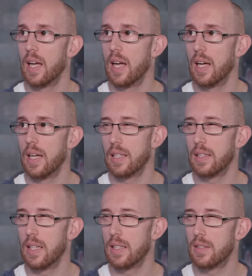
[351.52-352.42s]
uh,
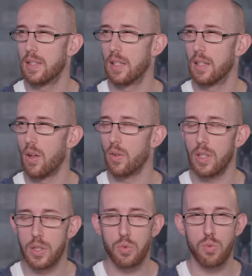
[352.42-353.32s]
is the
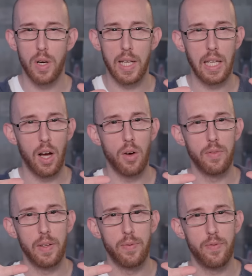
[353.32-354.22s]
longest running
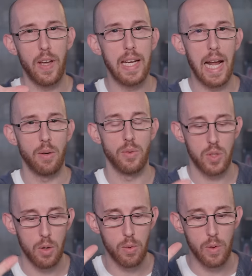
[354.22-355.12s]
of the fade out.
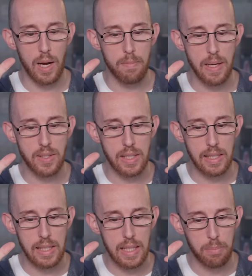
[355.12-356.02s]
So I
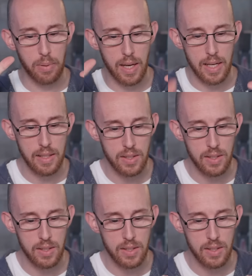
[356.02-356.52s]
basically apply